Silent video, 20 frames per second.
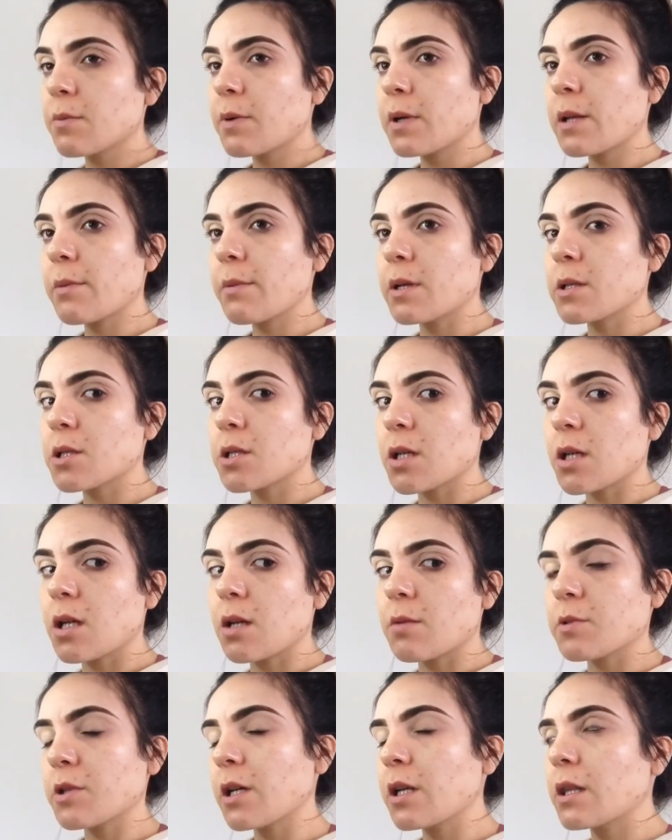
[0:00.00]
pretty much it.
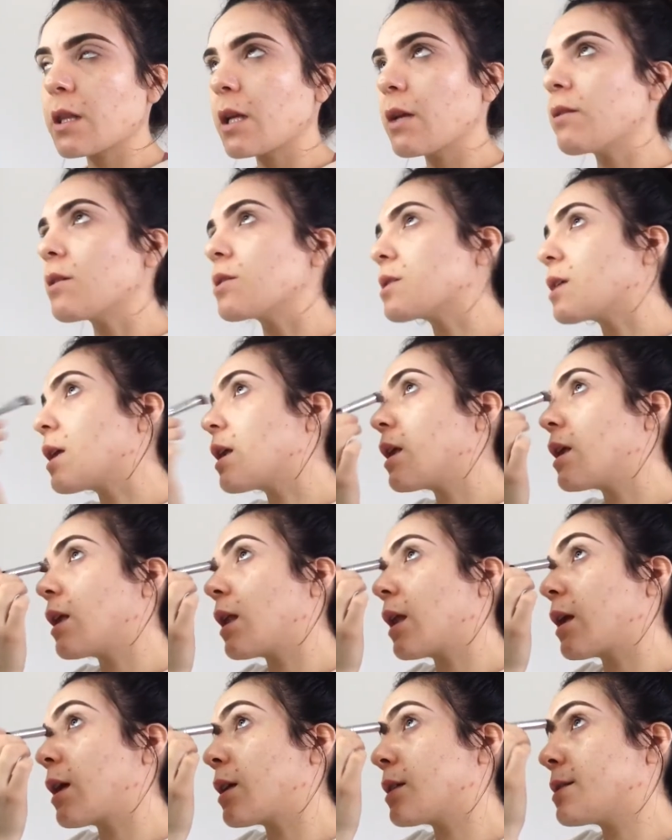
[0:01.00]
I'm trying to think if there's any
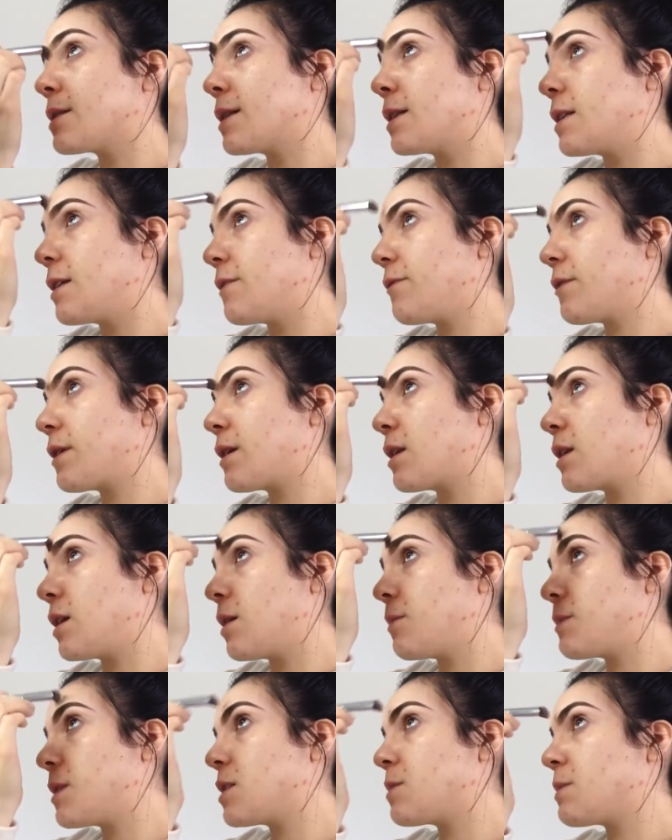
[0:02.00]
like significant
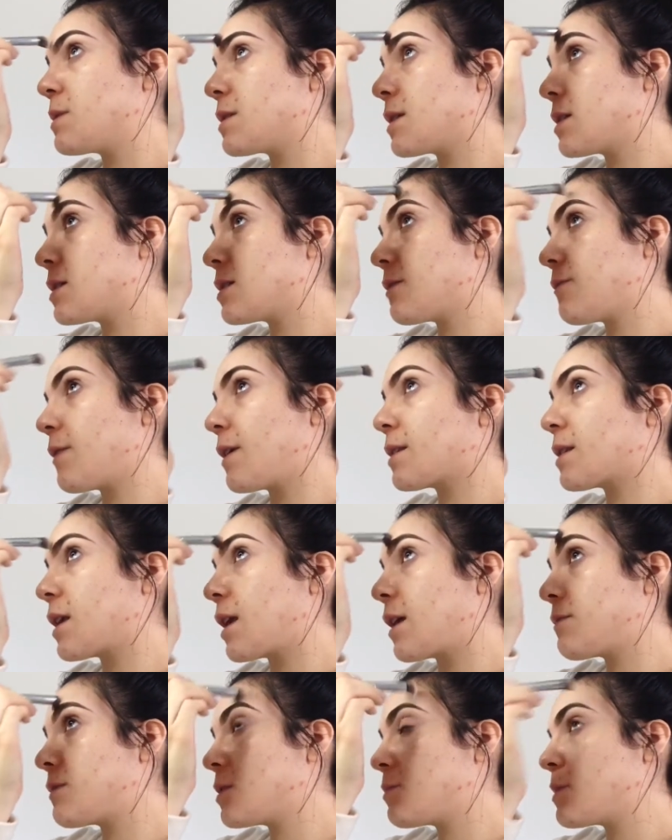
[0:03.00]
updates besides the fact that
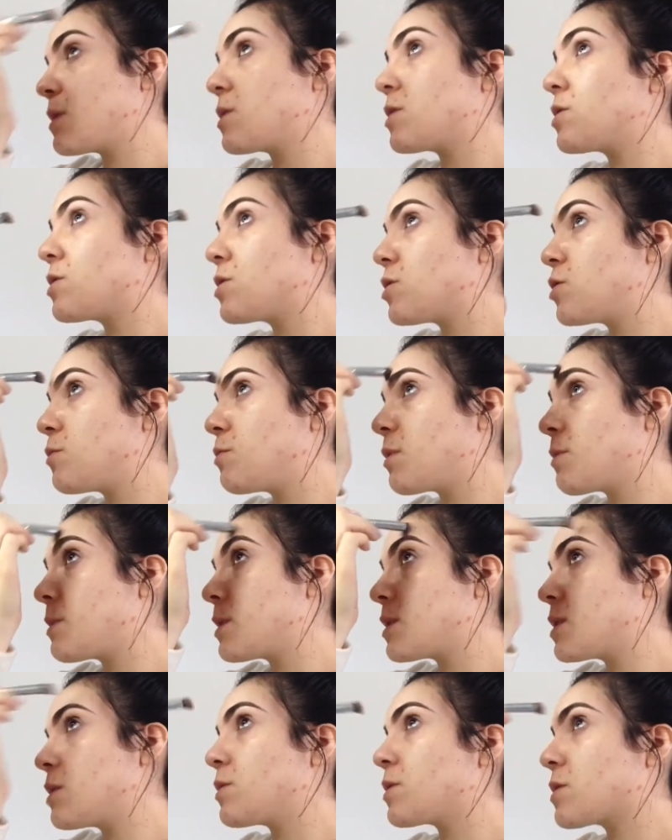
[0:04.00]
I've just been super
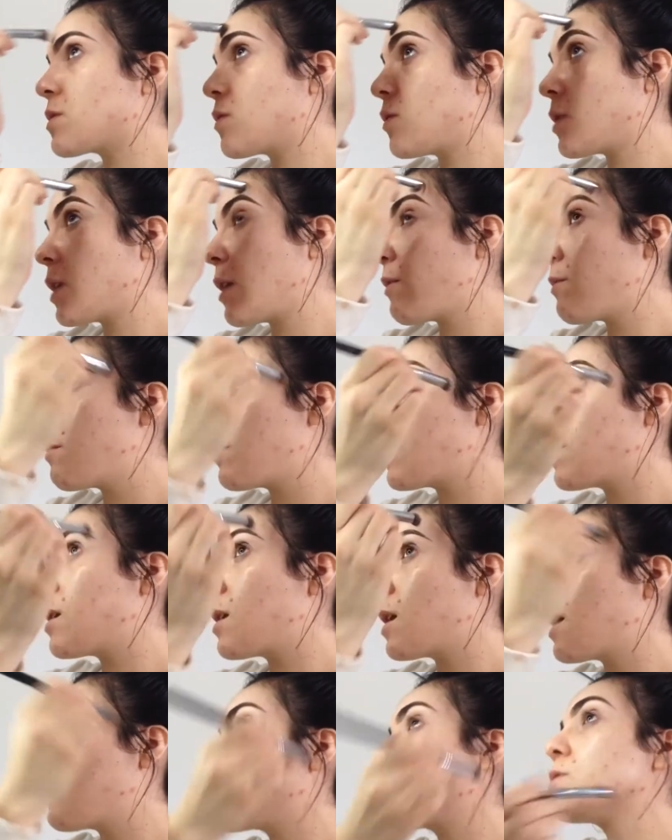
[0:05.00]
busy with school and haven't
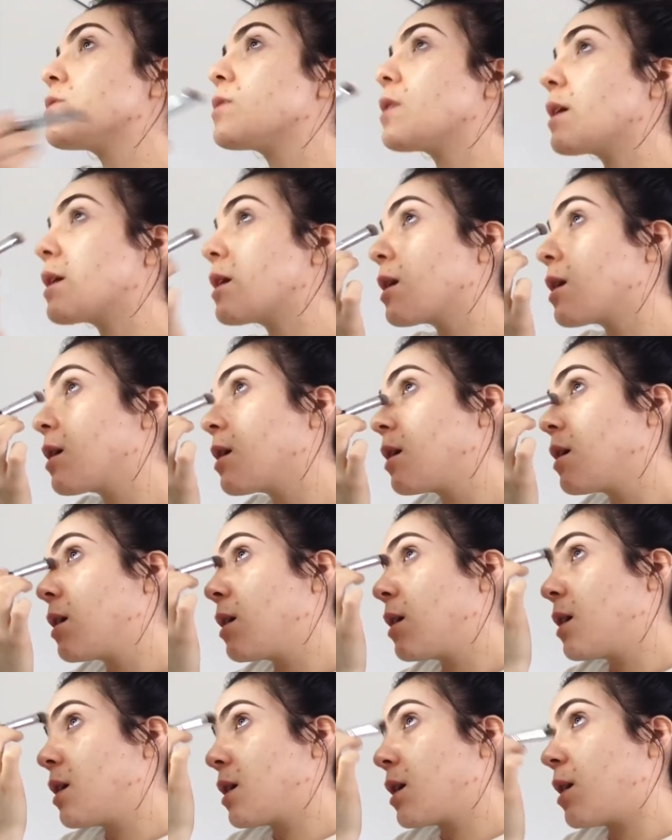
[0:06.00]
been able to like
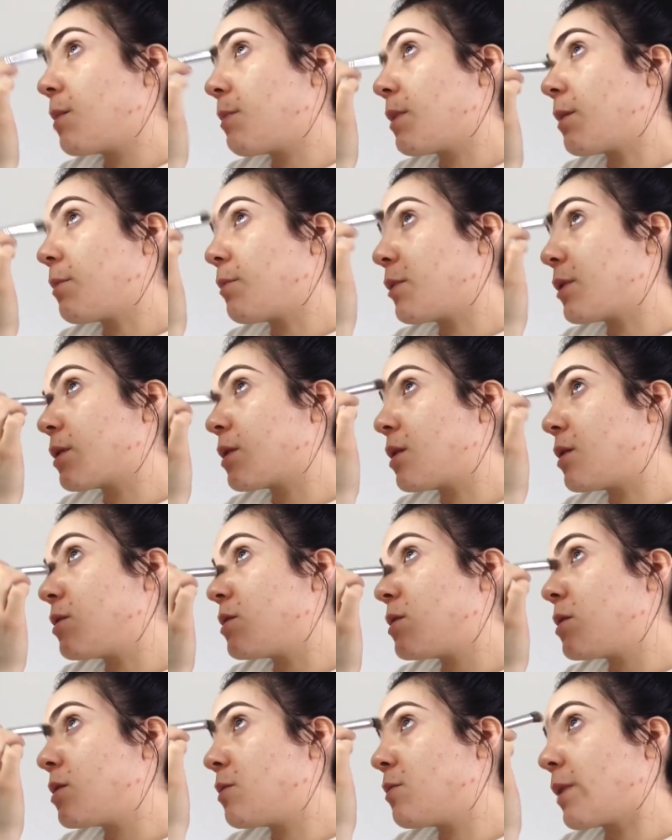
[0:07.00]
keep up with
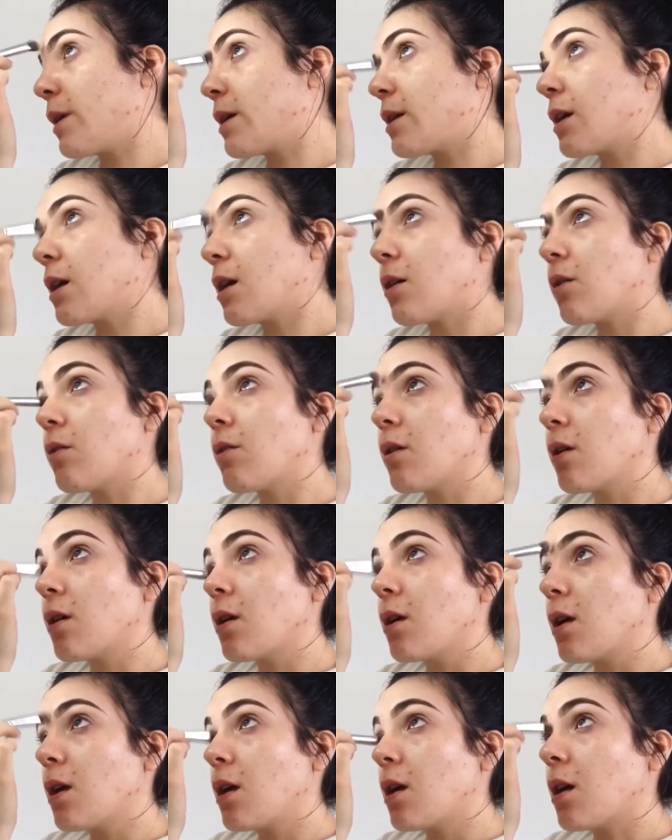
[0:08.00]
YouTube right now.
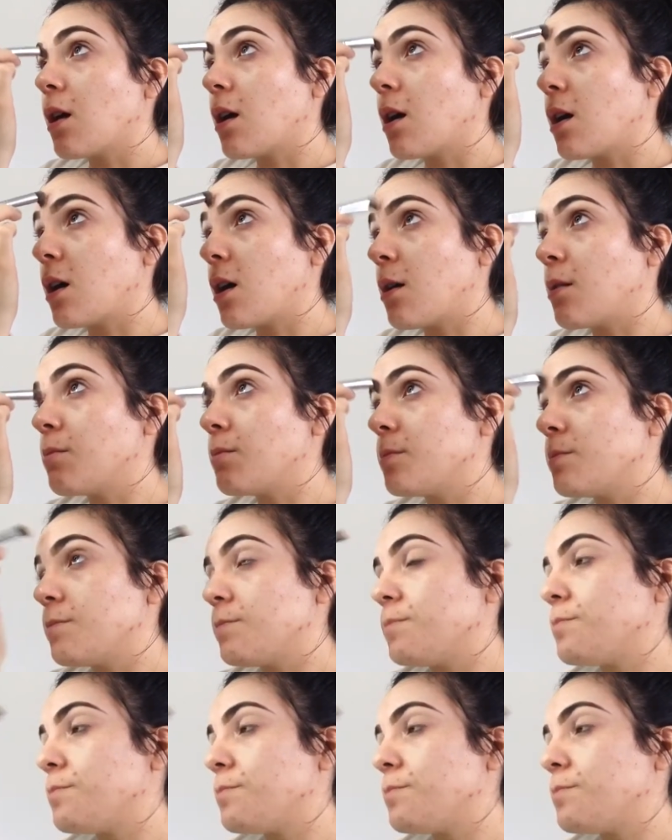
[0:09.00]
Um,